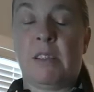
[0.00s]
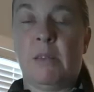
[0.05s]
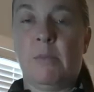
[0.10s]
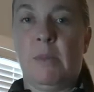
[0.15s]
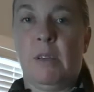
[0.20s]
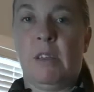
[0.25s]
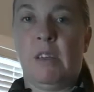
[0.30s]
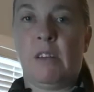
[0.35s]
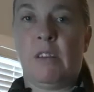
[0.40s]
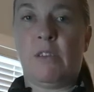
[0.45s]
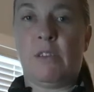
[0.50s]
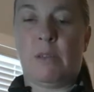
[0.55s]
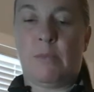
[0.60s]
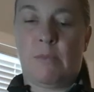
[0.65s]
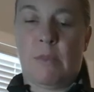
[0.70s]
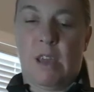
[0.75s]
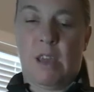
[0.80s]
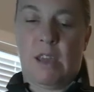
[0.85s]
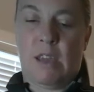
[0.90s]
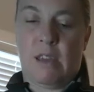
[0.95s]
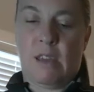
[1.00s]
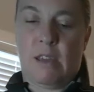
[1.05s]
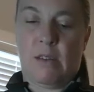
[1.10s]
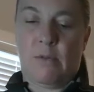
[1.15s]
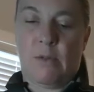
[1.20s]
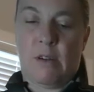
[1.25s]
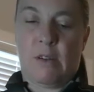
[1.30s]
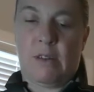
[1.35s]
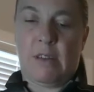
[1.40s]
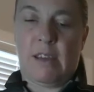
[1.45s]
beginners make in
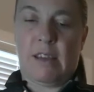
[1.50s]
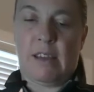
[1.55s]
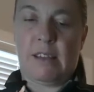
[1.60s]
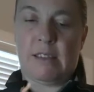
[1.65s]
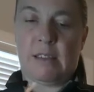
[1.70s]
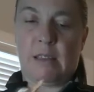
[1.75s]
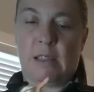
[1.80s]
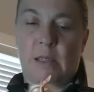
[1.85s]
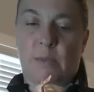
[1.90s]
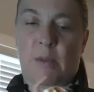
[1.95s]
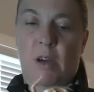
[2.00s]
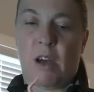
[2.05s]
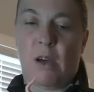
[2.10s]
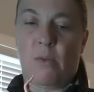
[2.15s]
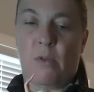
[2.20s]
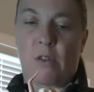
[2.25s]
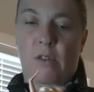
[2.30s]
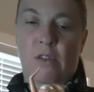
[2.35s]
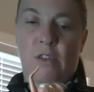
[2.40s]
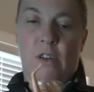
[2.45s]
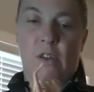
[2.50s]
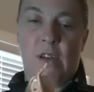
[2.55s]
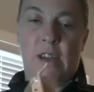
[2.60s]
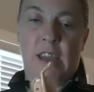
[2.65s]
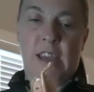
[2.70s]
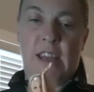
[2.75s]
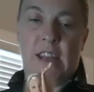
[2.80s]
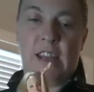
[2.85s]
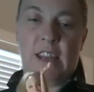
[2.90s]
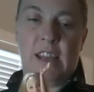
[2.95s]
round kick, is the spot where they're
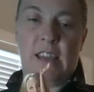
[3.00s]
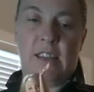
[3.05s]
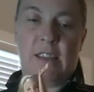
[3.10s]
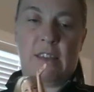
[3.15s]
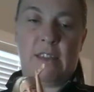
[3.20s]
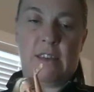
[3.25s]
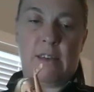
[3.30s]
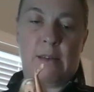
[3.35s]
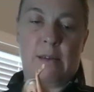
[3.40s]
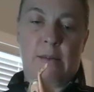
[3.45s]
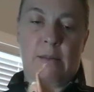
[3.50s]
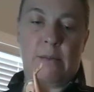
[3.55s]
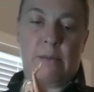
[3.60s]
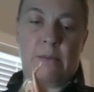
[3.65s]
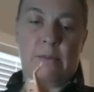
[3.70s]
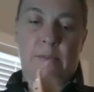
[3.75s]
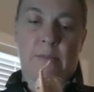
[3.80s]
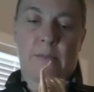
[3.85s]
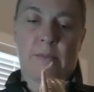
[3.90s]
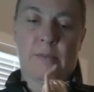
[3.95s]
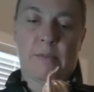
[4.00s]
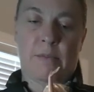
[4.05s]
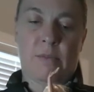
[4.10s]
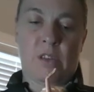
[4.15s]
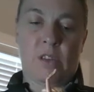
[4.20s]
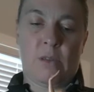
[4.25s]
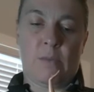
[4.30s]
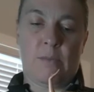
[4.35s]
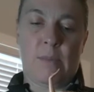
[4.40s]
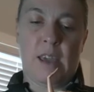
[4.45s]
hitting the
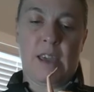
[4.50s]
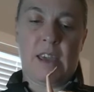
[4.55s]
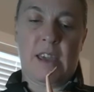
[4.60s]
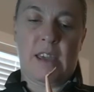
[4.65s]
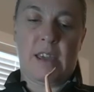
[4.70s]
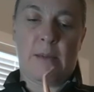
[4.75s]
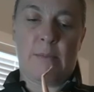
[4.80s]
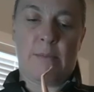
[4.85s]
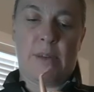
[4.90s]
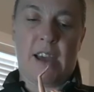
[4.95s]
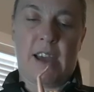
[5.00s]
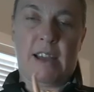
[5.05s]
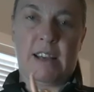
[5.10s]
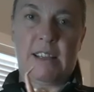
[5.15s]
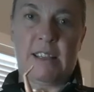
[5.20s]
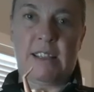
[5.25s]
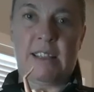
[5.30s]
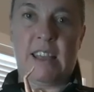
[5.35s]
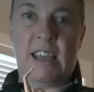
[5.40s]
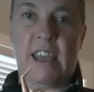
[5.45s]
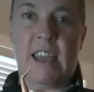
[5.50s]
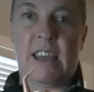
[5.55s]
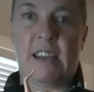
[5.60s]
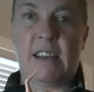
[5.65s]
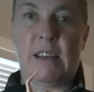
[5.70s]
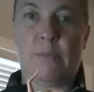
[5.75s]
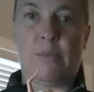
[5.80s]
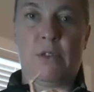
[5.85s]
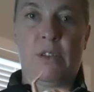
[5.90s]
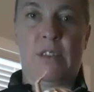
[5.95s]
making impact is they end
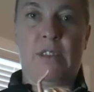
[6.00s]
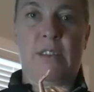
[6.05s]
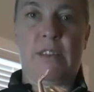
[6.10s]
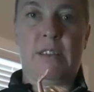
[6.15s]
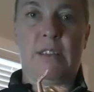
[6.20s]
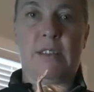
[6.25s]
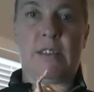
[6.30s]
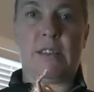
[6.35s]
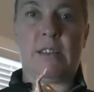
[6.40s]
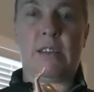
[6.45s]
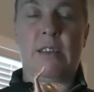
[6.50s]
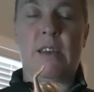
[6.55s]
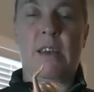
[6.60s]
up with this